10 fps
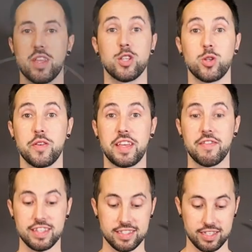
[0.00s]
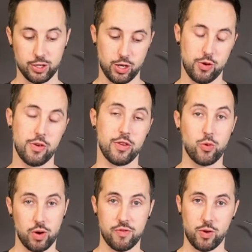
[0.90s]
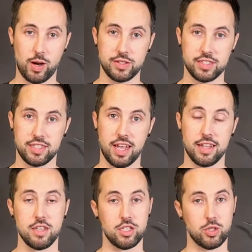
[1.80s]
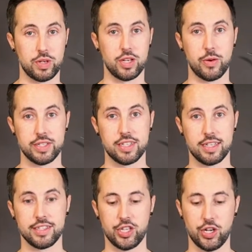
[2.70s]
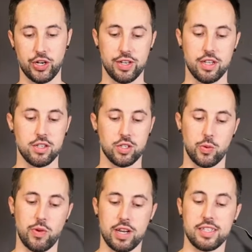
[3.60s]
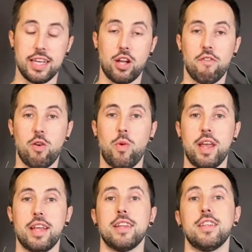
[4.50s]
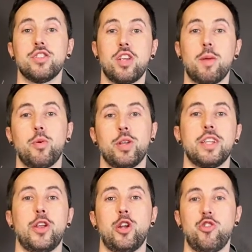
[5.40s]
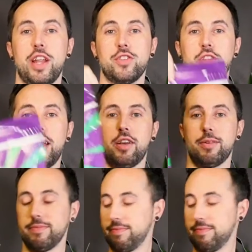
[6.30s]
So we've given the silicone 24 hours to set, so we know it's nice and cured. So we're ready to take off our weight and start putting in our drainage layer.